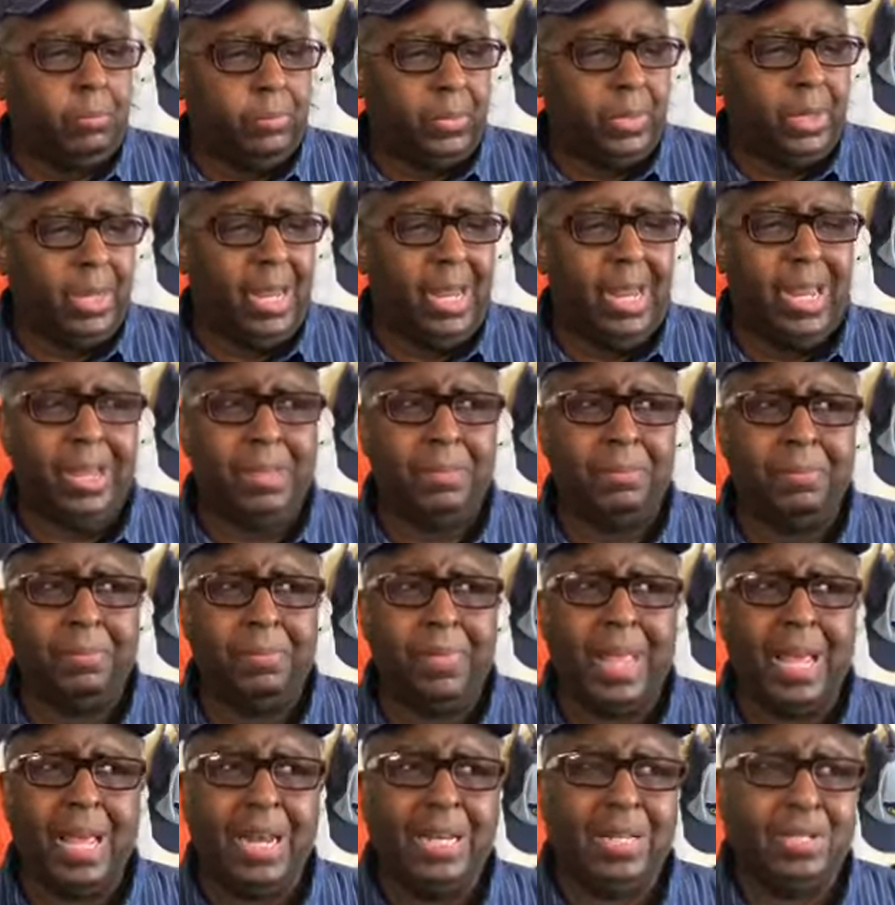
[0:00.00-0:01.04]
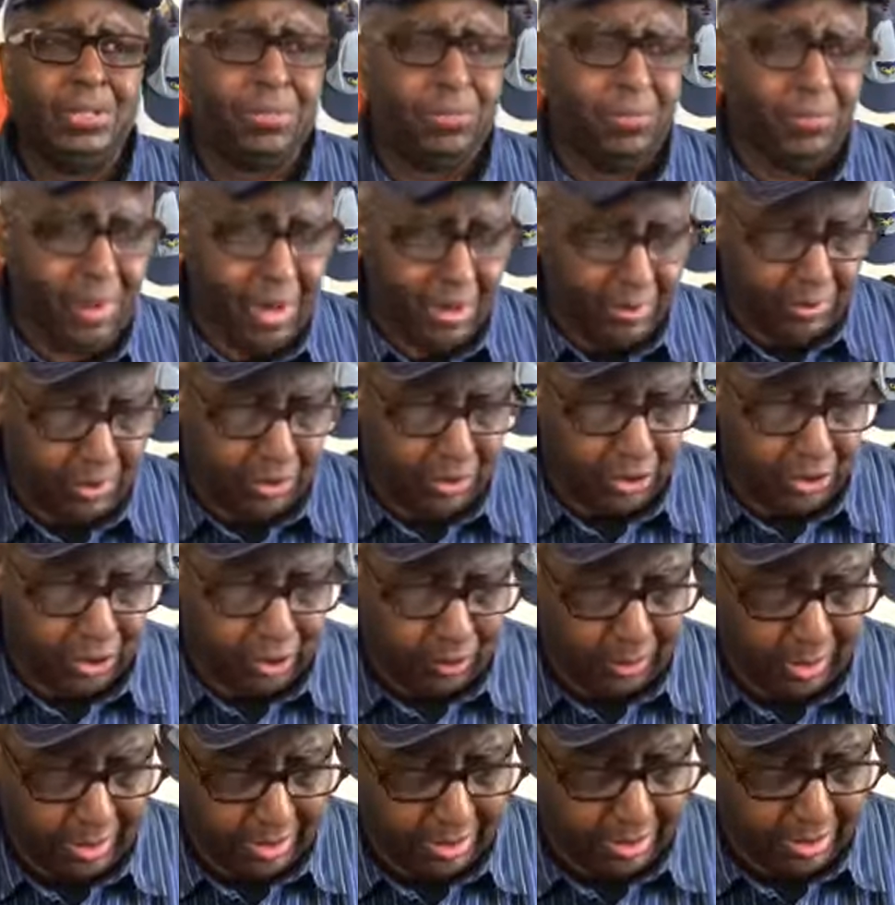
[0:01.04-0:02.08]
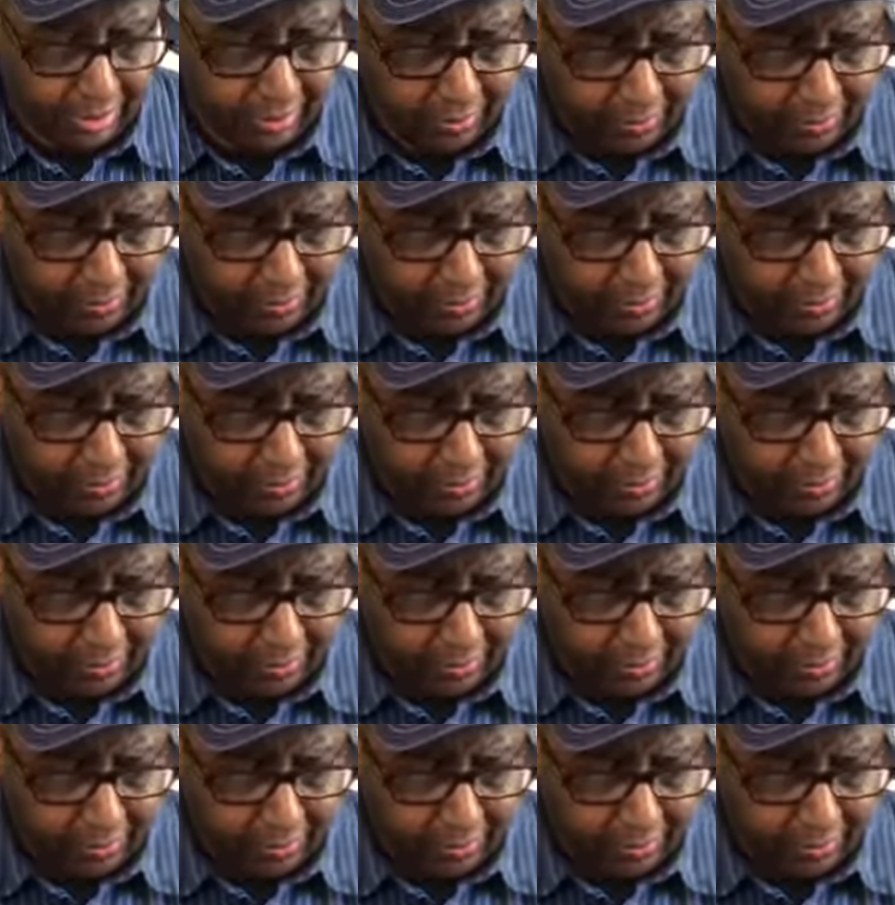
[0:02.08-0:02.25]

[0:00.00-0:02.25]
Yeah, that is very sweet.